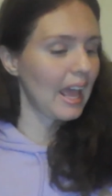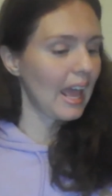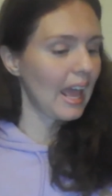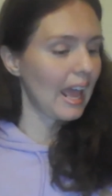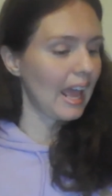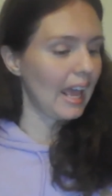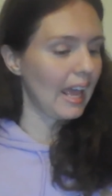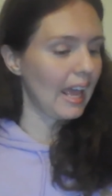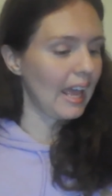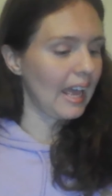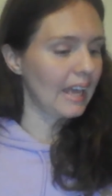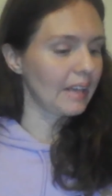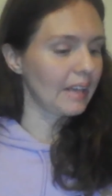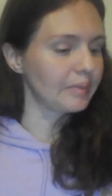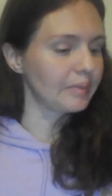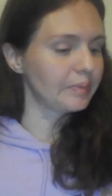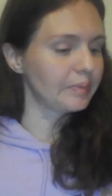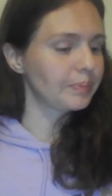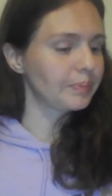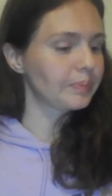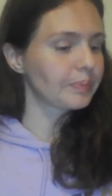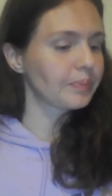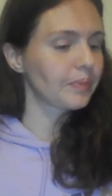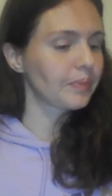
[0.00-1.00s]
And
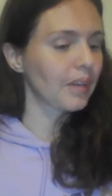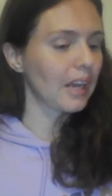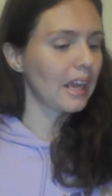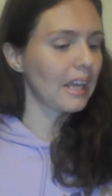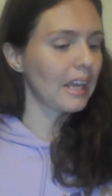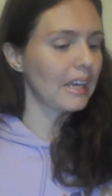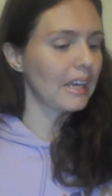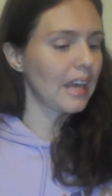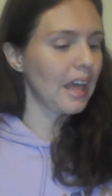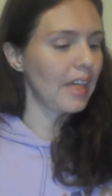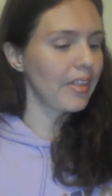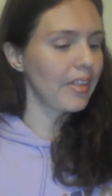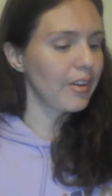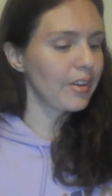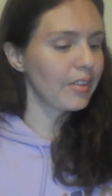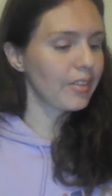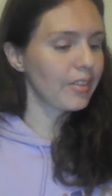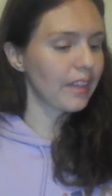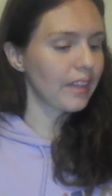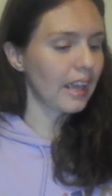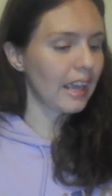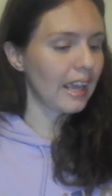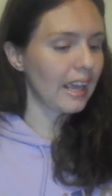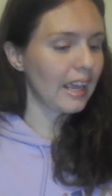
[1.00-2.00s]
another
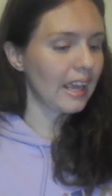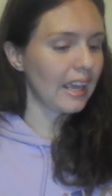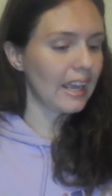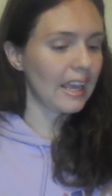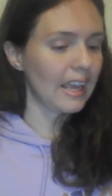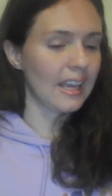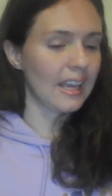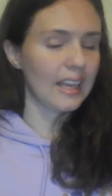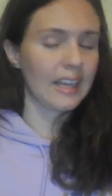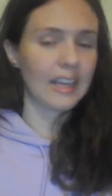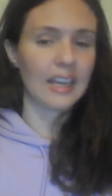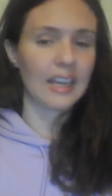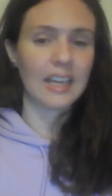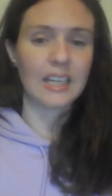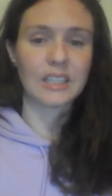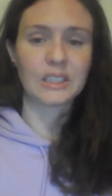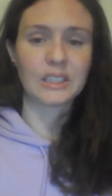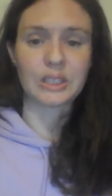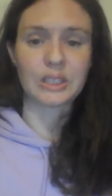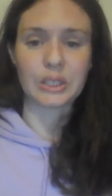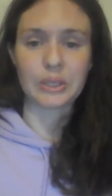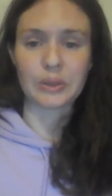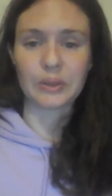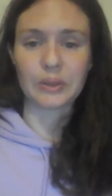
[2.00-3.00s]
thing it can
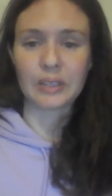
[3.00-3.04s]
do,